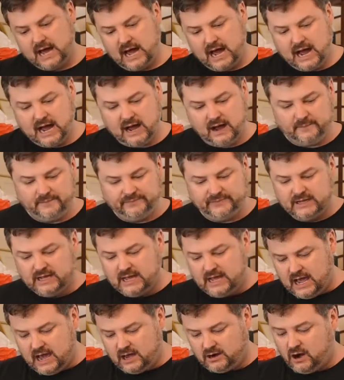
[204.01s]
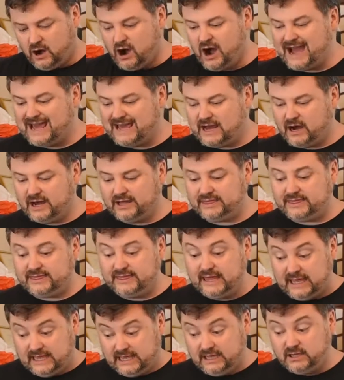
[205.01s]
And I
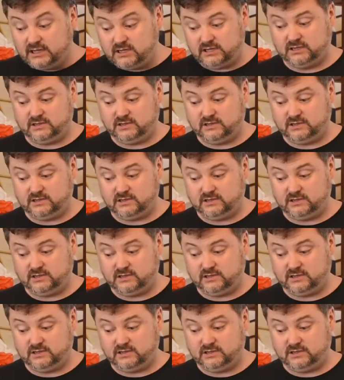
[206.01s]
think